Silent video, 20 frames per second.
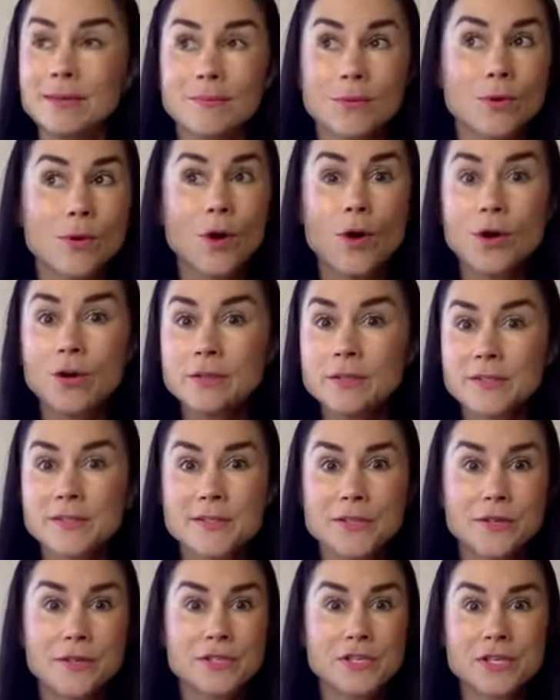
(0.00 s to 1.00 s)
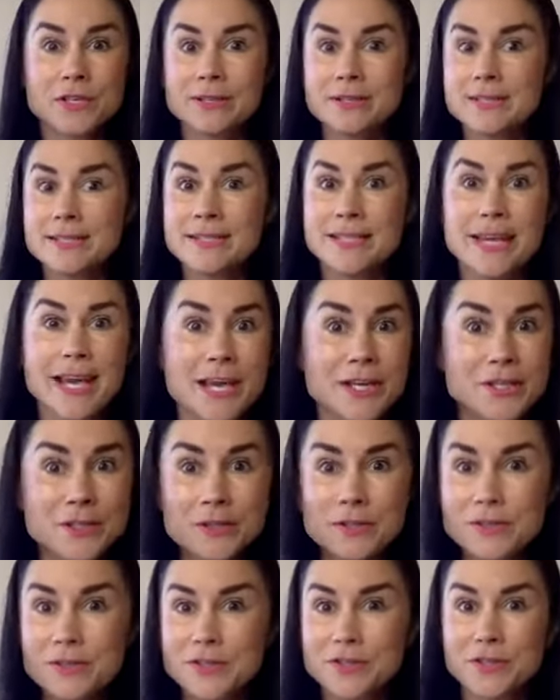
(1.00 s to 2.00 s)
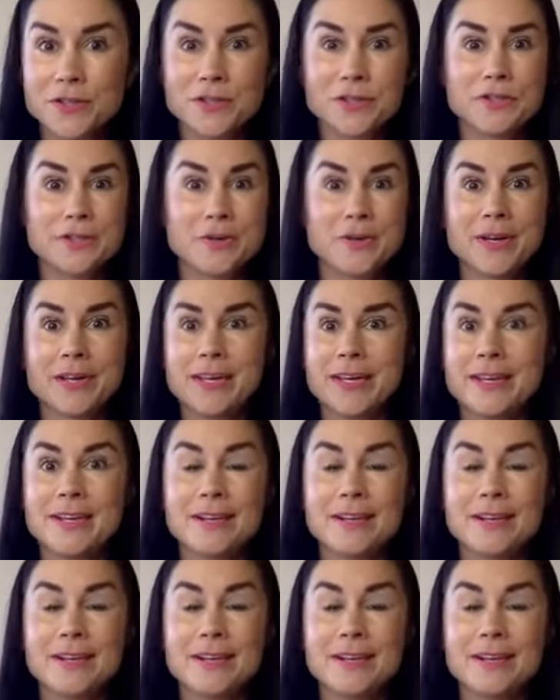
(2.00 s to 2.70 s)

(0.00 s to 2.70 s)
call the surgeons, schedule the surgery.